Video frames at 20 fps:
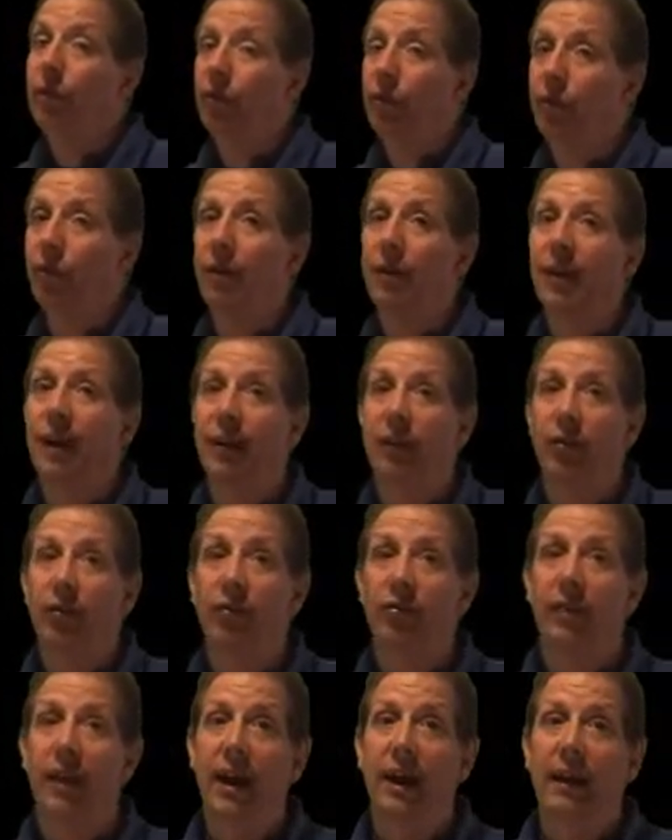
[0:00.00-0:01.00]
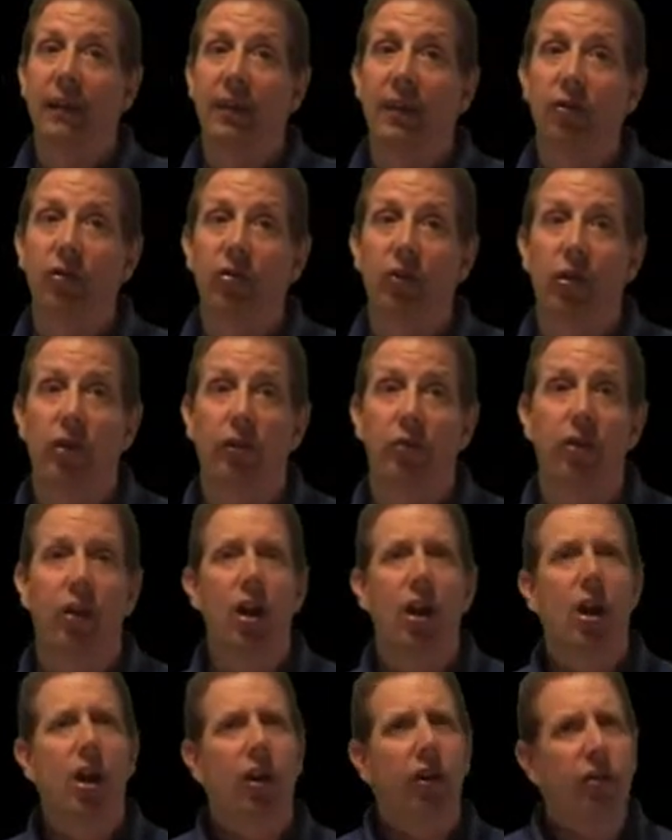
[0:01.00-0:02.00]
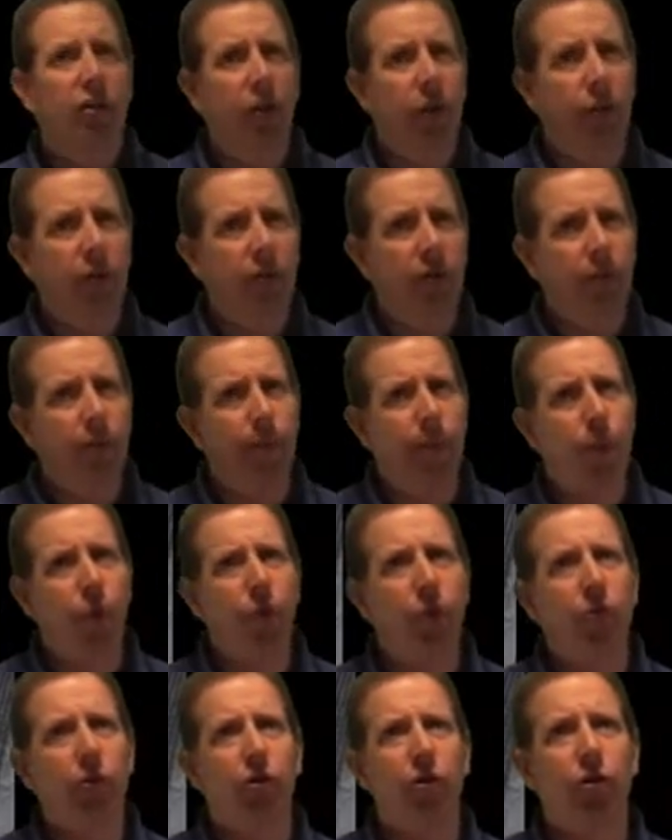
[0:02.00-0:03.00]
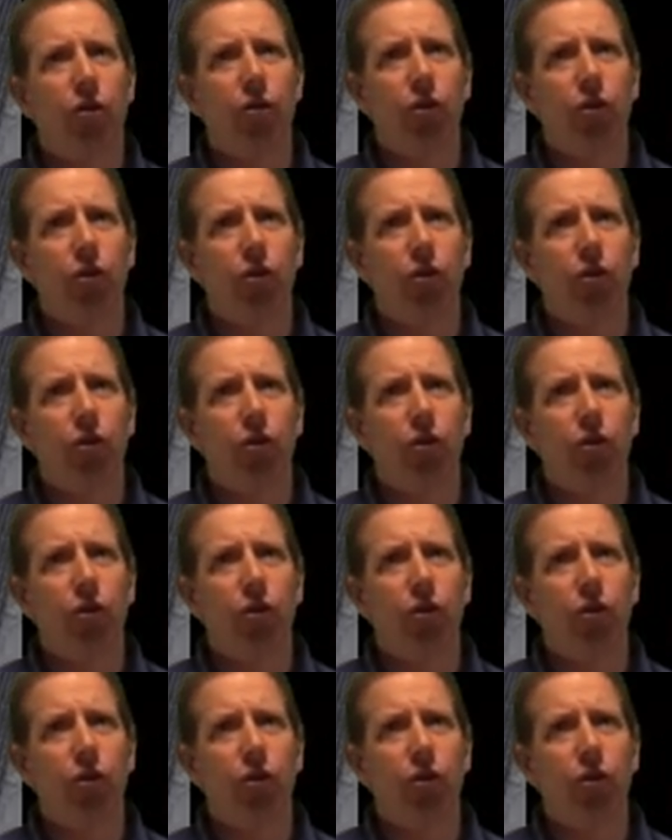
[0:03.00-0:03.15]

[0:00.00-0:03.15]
to electrostatic discharge. So it's important to